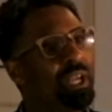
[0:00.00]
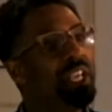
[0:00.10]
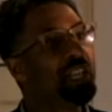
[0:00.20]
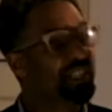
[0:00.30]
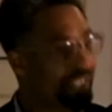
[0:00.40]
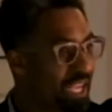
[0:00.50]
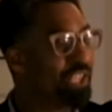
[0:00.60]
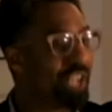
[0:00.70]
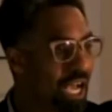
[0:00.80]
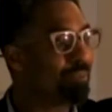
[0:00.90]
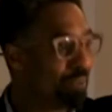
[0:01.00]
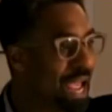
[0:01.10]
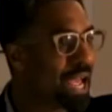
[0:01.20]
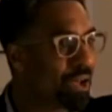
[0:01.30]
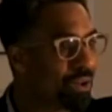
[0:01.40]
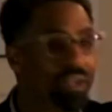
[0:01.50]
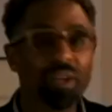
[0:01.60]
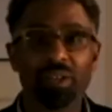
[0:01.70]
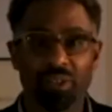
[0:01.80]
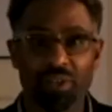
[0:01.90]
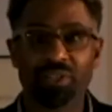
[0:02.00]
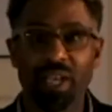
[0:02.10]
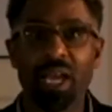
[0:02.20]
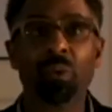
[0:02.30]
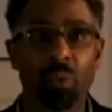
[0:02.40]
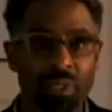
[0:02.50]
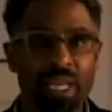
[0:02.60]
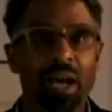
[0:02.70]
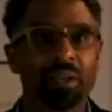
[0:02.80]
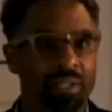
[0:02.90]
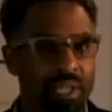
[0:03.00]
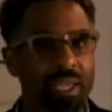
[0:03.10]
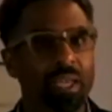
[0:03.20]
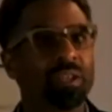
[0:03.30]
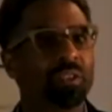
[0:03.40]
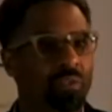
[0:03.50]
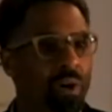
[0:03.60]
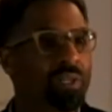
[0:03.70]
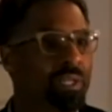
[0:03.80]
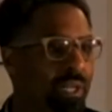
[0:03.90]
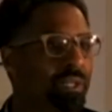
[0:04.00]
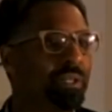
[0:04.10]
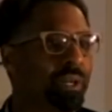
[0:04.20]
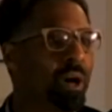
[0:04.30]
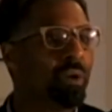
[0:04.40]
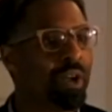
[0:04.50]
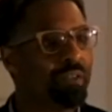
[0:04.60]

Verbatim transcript: say John Brown, they're saying we're down to take it as far as it needs to go, right?